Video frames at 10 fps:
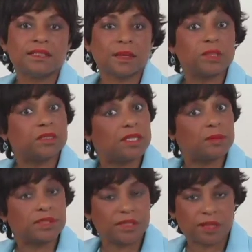
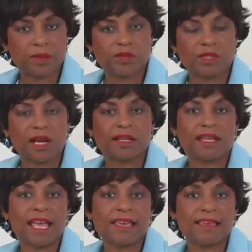
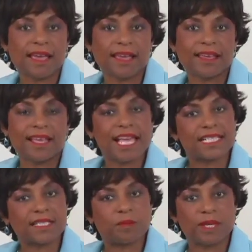
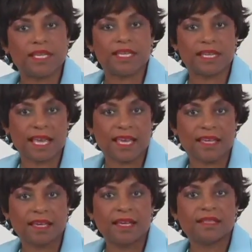
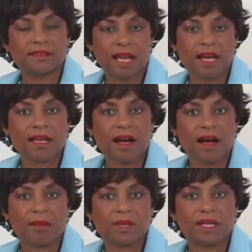www.aasbea.com.